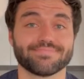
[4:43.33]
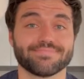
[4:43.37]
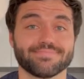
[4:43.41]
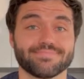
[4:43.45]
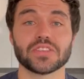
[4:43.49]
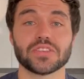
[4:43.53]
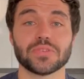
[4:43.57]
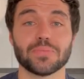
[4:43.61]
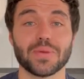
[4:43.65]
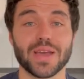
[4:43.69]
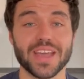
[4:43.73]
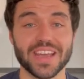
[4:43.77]

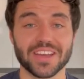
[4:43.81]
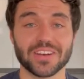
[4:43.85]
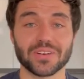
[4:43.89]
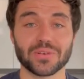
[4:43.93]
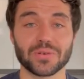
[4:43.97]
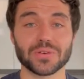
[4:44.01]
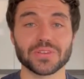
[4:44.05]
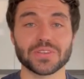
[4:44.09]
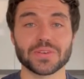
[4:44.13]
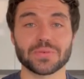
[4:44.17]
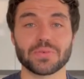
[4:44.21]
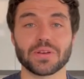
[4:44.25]
To make an
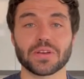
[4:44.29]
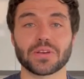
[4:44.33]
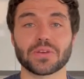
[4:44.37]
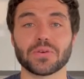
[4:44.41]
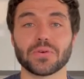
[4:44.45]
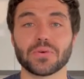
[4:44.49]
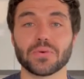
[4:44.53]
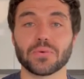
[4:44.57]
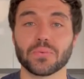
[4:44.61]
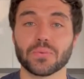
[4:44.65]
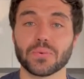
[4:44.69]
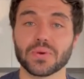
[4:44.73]
awesome
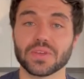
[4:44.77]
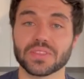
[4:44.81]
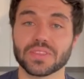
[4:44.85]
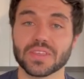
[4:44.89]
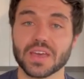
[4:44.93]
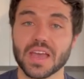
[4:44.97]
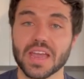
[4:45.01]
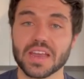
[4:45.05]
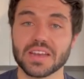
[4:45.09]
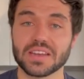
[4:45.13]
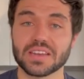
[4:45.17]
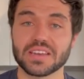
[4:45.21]
ragu with
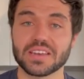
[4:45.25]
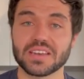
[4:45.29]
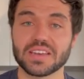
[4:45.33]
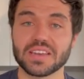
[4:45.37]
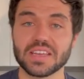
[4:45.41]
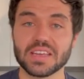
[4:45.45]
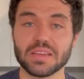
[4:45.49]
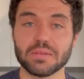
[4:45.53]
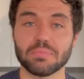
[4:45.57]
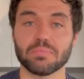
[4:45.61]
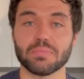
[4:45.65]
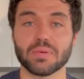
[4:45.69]
a
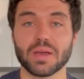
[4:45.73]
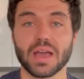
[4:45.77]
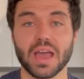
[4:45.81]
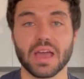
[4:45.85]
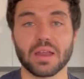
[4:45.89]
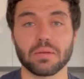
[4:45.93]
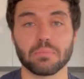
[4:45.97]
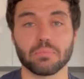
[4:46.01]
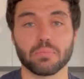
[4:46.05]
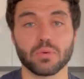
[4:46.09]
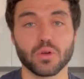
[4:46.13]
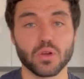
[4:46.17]
deep
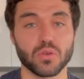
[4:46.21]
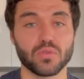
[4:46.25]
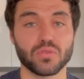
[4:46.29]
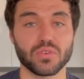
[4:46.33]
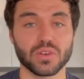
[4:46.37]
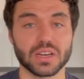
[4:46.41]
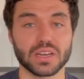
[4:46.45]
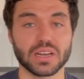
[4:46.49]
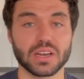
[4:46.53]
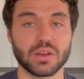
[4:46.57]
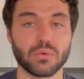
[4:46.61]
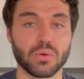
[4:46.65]
and
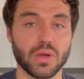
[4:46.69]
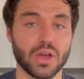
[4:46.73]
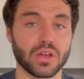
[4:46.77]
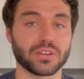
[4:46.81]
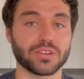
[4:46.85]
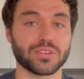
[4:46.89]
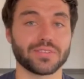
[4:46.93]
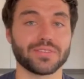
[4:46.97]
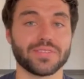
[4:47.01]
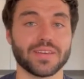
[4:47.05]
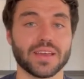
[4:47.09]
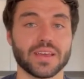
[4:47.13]
perfectly
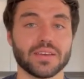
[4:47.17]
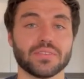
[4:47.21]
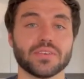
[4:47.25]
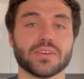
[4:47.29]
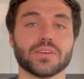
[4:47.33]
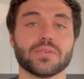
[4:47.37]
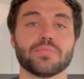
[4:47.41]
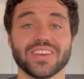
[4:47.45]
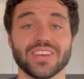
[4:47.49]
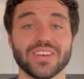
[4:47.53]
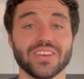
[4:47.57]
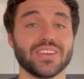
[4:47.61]
rounded
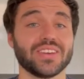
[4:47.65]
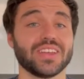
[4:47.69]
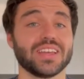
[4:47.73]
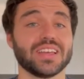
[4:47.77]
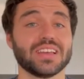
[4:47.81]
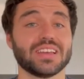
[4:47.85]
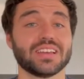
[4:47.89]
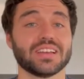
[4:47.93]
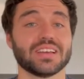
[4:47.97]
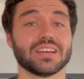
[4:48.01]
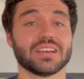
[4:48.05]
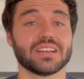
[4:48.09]
flavor, you
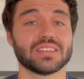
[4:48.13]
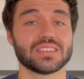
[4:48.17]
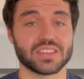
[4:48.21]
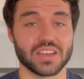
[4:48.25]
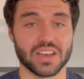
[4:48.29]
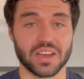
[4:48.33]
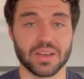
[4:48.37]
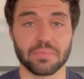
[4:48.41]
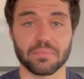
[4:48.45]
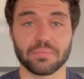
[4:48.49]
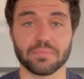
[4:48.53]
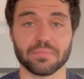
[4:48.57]
need
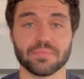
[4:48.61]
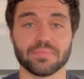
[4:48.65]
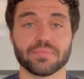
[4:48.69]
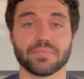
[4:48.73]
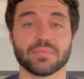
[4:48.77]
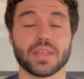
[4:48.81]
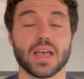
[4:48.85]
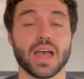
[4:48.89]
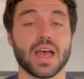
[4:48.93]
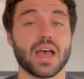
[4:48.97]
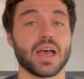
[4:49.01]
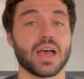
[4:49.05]
time,
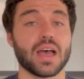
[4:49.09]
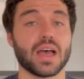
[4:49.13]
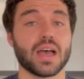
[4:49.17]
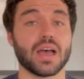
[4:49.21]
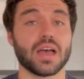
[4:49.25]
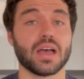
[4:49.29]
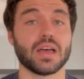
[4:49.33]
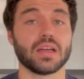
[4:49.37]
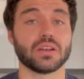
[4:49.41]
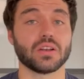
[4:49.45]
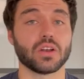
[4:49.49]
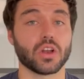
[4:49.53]

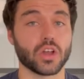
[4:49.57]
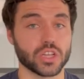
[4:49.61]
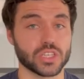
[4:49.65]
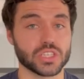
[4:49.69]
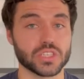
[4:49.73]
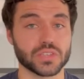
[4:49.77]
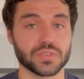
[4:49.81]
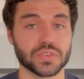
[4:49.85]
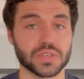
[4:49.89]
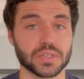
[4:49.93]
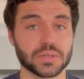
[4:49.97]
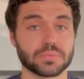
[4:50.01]
and
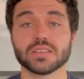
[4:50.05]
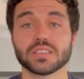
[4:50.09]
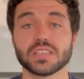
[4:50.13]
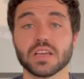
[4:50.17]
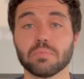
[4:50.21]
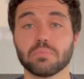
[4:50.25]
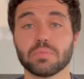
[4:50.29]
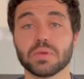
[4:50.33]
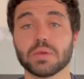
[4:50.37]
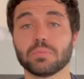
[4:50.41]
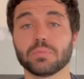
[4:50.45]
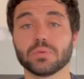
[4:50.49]
lots of it.
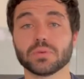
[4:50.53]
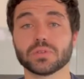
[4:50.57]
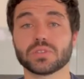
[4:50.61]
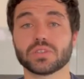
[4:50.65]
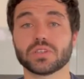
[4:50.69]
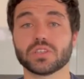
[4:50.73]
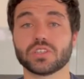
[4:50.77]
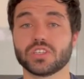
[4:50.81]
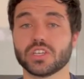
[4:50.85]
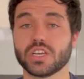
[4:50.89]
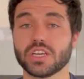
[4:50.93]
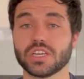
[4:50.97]
Some people
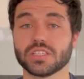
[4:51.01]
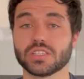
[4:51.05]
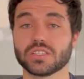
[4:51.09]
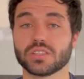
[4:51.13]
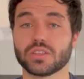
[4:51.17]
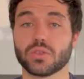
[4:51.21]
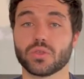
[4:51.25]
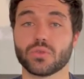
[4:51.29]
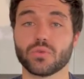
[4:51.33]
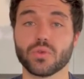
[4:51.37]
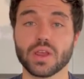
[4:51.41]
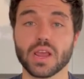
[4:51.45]

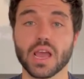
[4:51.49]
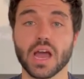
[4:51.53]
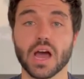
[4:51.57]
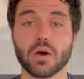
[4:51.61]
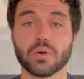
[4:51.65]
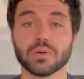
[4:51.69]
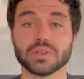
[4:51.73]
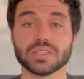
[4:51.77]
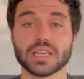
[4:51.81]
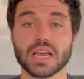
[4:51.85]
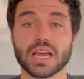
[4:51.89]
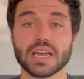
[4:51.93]
suggest 3
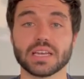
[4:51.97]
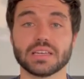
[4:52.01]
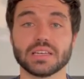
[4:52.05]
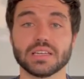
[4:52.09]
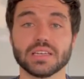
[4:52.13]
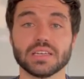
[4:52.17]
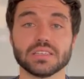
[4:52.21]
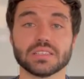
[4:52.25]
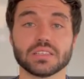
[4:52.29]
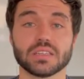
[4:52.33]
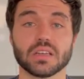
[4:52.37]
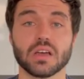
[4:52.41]
hours at
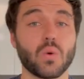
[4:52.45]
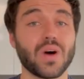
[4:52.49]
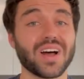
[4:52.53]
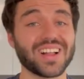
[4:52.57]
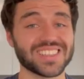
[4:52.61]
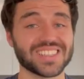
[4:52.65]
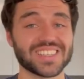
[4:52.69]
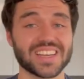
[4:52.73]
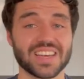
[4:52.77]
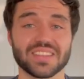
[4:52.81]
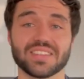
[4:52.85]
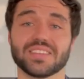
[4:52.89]
least,
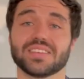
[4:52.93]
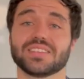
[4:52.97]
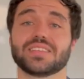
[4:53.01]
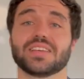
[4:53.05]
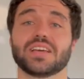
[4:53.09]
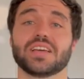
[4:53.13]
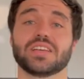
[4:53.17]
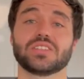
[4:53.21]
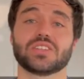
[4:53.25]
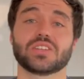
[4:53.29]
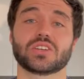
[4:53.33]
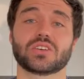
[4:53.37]
whilst others
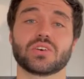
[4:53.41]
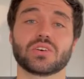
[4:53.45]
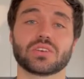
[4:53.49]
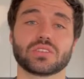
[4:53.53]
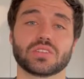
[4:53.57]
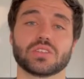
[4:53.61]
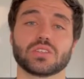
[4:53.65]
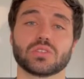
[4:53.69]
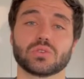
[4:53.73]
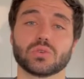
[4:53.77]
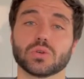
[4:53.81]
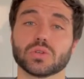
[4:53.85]
say to cook
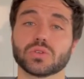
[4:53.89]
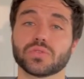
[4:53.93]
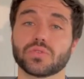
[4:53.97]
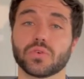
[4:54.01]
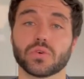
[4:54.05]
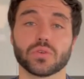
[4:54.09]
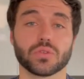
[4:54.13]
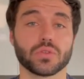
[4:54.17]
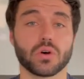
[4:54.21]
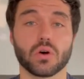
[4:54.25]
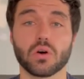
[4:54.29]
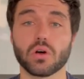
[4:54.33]
the sauce
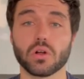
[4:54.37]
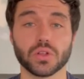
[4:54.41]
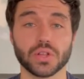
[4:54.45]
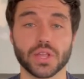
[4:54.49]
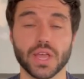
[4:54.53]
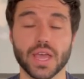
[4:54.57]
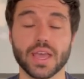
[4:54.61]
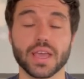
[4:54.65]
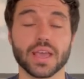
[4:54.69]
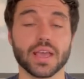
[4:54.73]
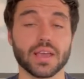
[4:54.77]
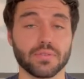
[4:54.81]
for the whole
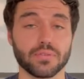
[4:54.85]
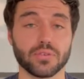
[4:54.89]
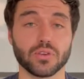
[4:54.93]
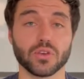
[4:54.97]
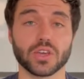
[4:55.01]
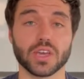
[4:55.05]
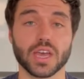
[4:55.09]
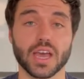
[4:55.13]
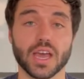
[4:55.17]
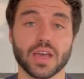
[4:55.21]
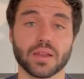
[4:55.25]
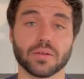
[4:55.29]
day if you
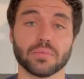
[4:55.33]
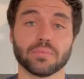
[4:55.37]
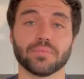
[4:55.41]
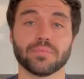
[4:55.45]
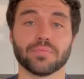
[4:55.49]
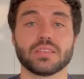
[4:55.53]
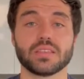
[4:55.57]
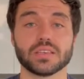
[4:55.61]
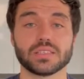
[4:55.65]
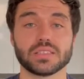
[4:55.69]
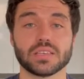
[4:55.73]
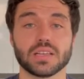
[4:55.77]
can.
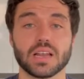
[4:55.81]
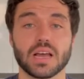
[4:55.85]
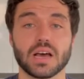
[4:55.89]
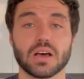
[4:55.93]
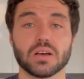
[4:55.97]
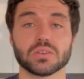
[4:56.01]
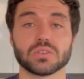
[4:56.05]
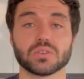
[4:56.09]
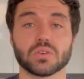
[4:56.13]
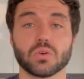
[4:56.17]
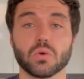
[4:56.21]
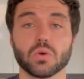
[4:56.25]
This
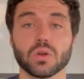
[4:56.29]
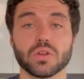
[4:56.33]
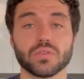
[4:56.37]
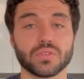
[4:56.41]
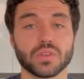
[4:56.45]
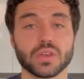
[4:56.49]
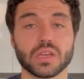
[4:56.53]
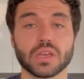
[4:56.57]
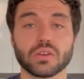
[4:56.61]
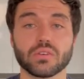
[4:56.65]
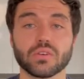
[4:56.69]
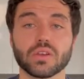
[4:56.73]
allows all of
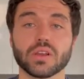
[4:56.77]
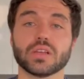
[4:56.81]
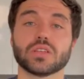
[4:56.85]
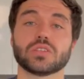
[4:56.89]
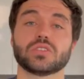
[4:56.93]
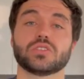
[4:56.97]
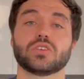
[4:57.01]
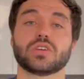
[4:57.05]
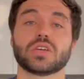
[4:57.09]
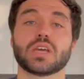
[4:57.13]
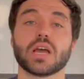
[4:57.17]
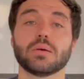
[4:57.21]
the
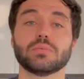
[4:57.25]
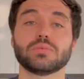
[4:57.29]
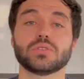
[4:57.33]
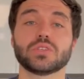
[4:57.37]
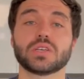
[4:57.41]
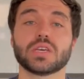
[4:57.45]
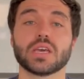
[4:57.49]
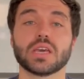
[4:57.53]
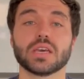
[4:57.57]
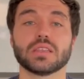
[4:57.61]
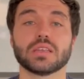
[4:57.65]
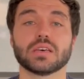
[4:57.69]
ingredients to come
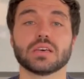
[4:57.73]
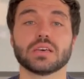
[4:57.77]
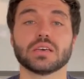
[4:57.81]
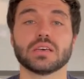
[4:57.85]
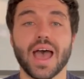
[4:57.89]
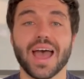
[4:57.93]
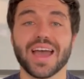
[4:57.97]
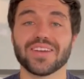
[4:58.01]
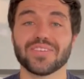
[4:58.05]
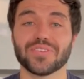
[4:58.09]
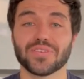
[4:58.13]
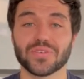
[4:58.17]
together
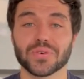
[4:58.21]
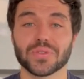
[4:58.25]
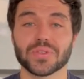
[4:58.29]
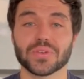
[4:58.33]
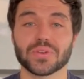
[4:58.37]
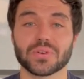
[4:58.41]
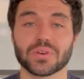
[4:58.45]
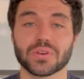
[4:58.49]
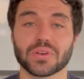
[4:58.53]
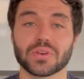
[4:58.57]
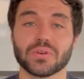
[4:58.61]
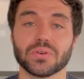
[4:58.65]
and for the
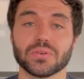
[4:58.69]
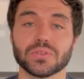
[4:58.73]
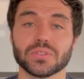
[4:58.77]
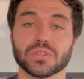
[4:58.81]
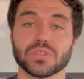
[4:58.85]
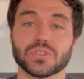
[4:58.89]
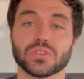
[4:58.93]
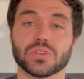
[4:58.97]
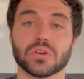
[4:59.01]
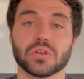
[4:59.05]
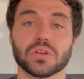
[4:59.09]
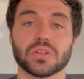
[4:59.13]
ragu
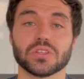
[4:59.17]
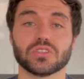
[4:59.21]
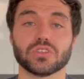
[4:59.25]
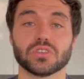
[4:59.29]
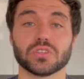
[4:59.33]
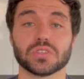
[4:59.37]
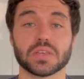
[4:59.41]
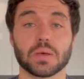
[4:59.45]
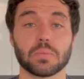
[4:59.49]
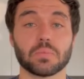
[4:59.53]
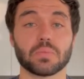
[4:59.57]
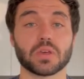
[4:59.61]
to turn into
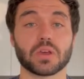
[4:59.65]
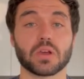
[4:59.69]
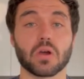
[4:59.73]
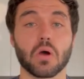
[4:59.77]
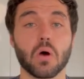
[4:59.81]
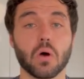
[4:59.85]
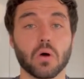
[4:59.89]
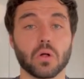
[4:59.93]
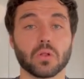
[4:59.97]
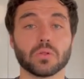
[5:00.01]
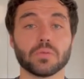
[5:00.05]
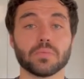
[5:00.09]
something
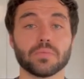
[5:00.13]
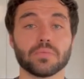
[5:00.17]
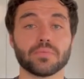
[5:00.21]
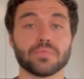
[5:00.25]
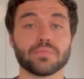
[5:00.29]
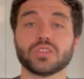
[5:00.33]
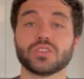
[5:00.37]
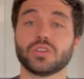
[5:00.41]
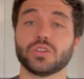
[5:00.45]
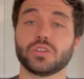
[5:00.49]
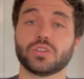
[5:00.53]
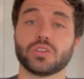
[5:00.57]
whole.
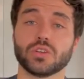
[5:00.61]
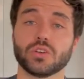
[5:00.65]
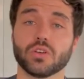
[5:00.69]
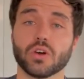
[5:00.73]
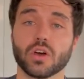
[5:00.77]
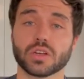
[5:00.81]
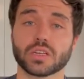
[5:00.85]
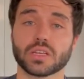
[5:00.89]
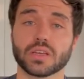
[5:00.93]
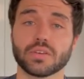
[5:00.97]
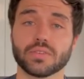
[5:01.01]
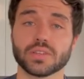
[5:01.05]
Should you
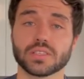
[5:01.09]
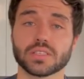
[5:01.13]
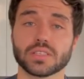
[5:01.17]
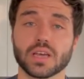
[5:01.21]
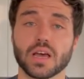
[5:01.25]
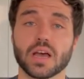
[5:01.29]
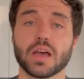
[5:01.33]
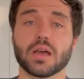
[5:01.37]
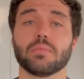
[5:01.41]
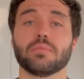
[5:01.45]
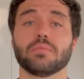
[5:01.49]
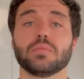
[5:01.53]
not give it
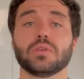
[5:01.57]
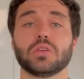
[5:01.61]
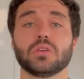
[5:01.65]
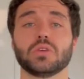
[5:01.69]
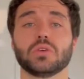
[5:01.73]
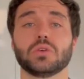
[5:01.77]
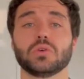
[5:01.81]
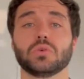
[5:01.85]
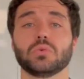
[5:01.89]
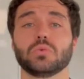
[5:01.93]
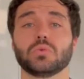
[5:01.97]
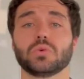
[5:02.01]
time,
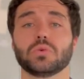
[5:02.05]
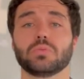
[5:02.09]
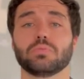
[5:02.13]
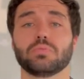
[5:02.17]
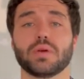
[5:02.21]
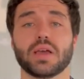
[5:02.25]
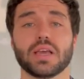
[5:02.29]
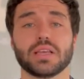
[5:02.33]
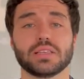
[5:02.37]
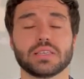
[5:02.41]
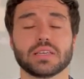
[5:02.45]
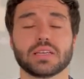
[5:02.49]
you will
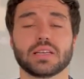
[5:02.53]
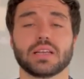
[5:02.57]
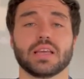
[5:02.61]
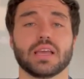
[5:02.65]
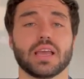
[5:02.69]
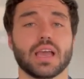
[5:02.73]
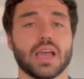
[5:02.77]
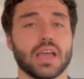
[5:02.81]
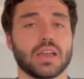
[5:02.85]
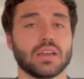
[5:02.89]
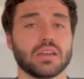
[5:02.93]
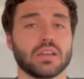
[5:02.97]

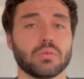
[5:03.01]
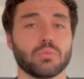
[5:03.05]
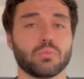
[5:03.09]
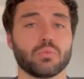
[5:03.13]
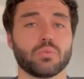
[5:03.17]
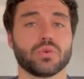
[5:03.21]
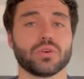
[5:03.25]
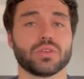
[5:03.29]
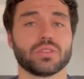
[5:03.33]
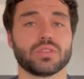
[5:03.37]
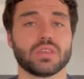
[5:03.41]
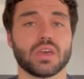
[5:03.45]
basically end up
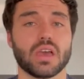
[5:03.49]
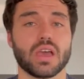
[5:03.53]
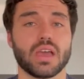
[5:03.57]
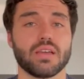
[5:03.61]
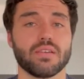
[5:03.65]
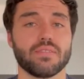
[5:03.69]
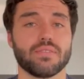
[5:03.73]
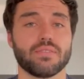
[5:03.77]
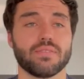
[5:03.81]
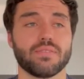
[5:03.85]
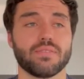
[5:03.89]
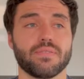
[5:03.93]
with
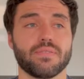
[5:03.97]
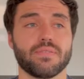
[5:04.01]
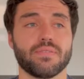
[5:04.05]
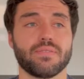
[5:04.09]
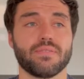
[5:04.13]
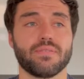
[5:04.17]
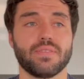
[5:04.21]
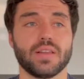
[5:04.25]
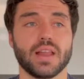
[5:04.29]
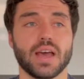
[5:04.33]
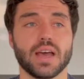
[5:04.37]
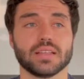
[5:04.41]
a
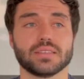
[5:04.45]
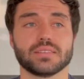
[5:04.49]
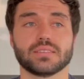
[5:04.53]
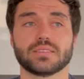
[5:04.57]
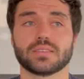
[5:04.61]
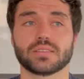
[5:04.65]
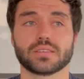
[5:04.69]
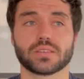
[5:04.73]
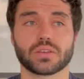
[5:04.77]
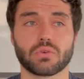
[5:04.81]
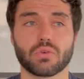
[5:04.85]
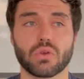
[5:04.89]
flat
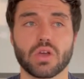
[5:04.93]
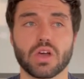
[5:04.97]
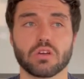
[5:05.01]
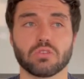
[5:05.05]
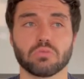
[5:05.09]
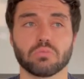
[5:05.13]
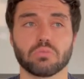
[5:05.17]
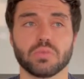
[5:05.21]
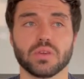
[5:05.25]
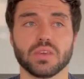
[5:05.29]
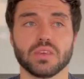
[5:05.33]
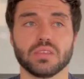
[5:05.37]

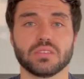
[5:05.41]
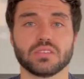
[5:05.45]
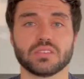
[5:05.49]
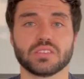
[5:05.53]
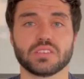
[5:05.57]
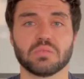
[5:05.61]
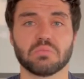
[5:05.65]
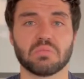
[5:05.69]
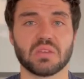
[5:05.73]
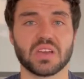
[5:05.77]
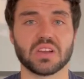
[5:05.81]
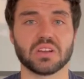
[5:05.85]
ground beef
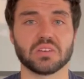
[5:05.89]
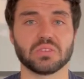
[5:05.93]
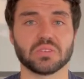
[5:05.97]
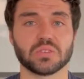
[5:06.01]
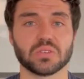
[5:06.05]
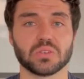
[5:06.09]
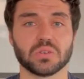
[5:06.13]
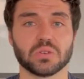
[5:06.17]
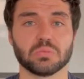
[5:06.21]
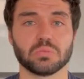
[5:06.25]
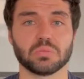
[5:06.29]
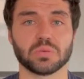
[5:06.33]
tomato
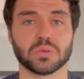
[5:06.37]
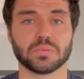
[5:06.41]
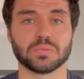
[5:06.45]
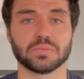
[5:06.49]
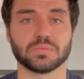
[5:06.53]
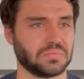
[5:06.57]
soup.